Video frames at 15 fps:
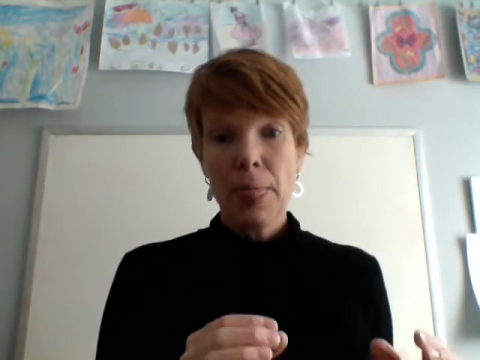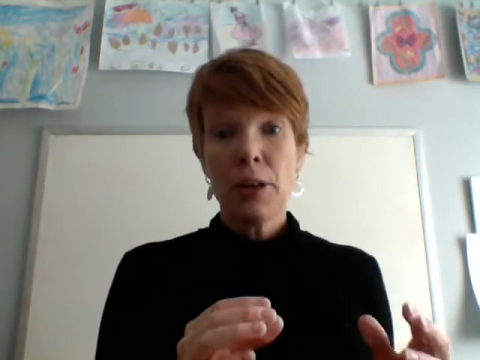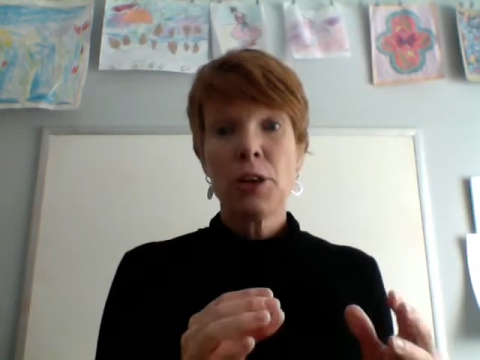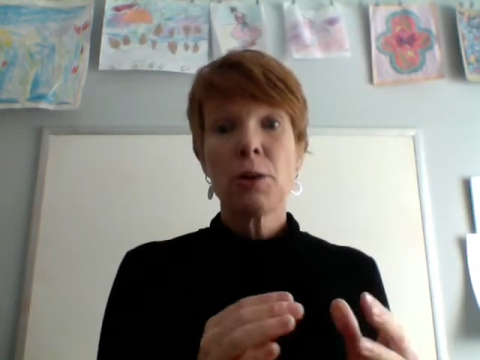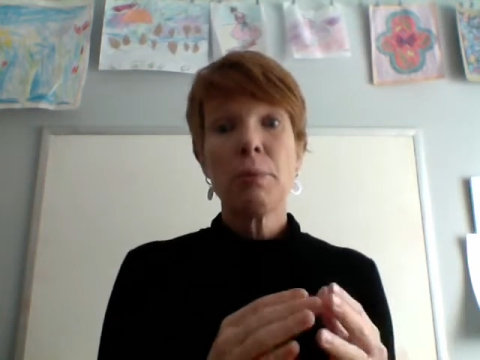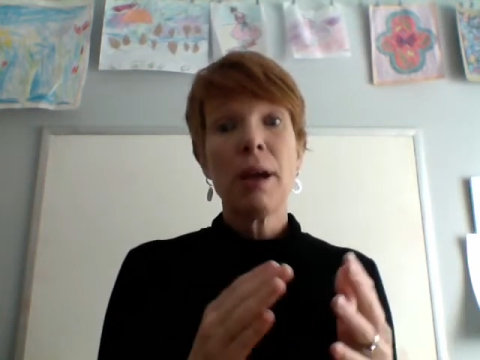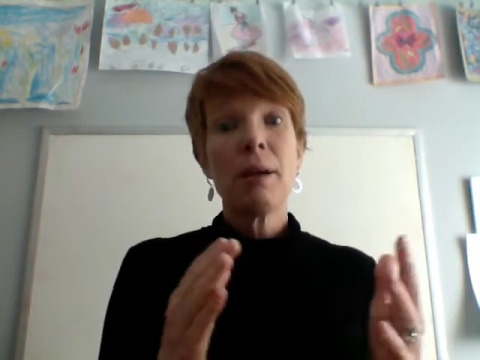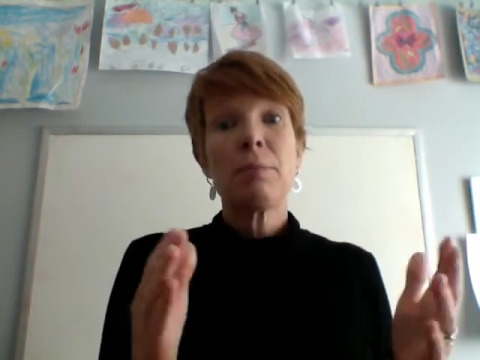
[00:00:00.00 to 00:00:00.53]

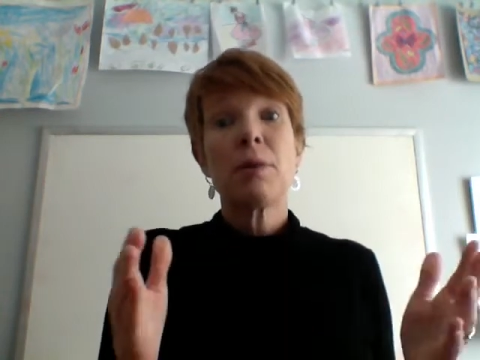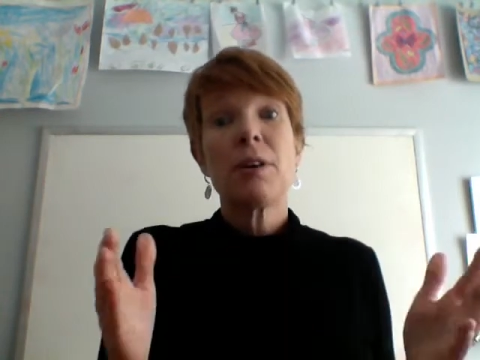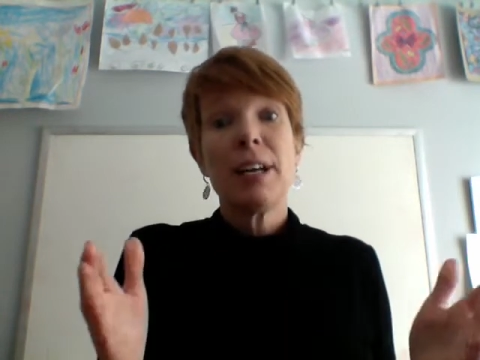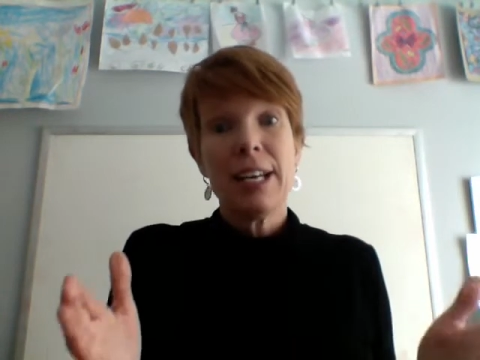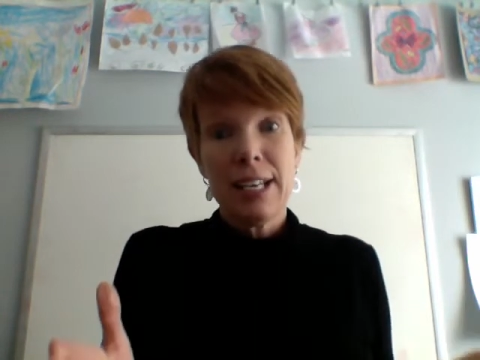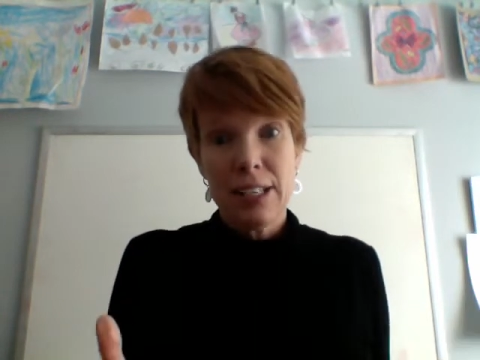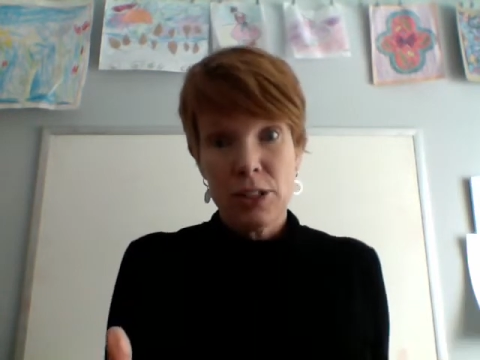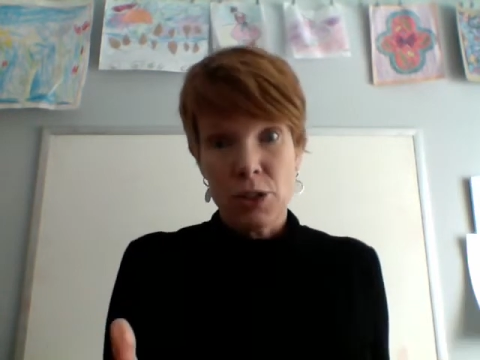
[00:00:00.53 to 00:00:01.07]
your paper
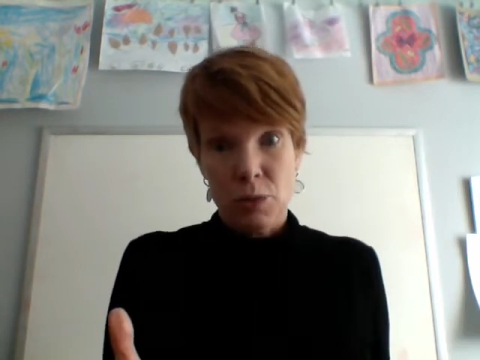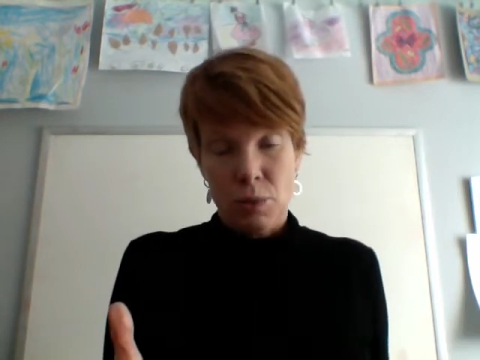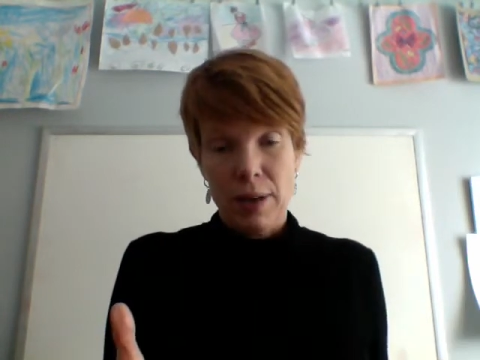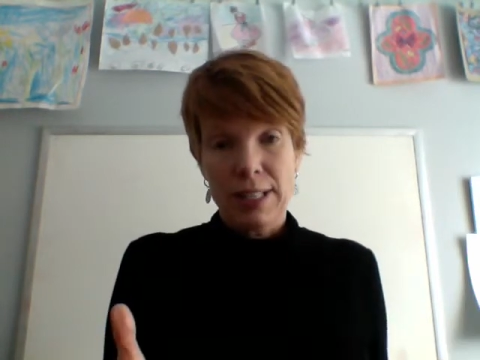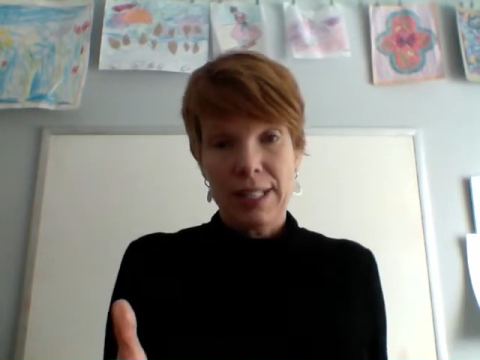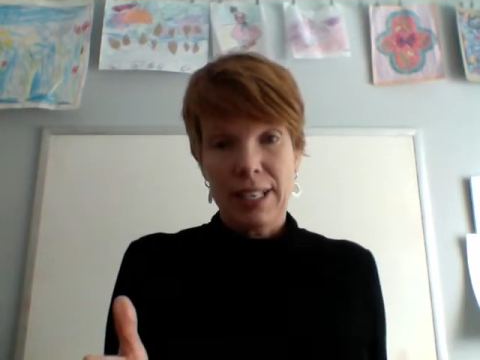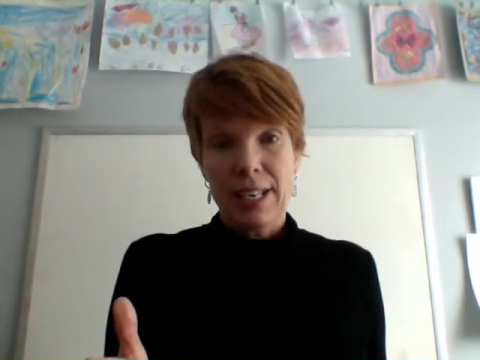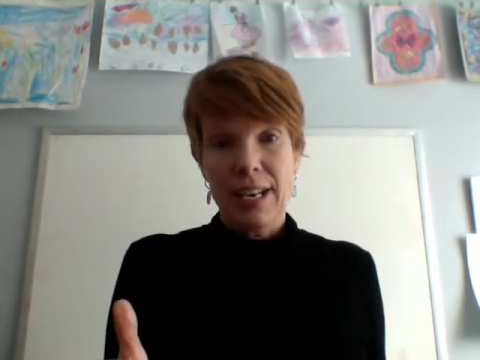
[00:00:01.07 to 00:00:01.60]
is
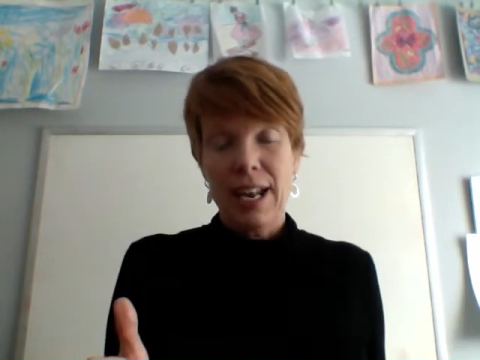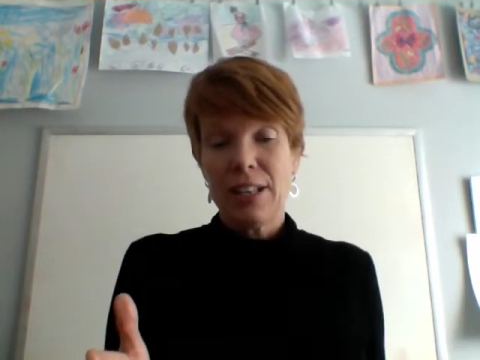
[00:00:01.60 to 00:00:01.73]
written.